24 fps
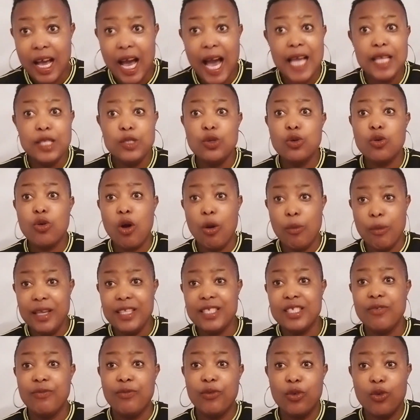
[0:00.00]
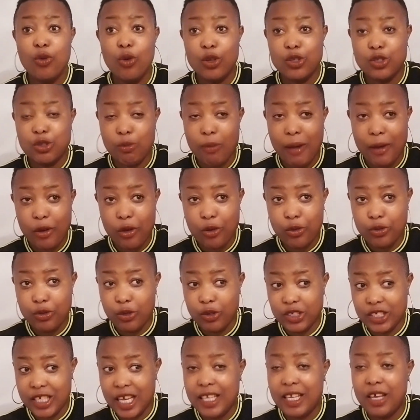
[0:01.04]
I do comment. If you go to
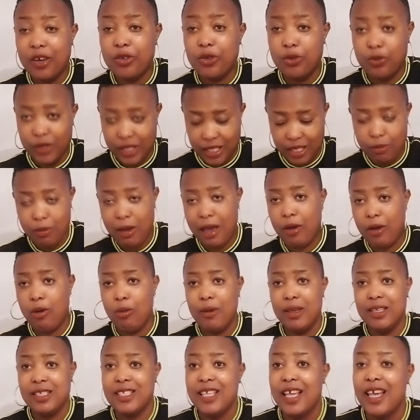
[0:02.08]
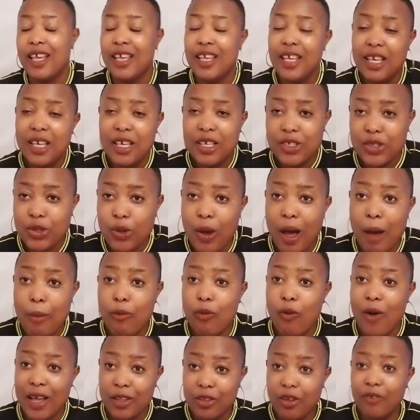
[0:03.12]
Mayoguno channel, you will see my comment there. So
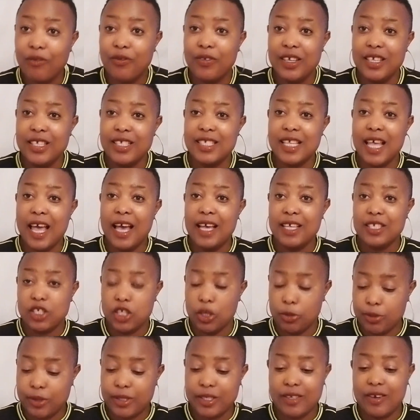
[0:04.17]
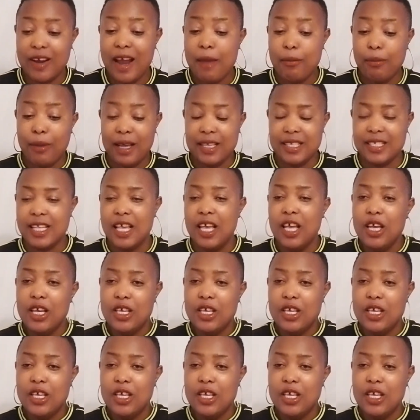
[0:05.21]
I'm one of his subscribers.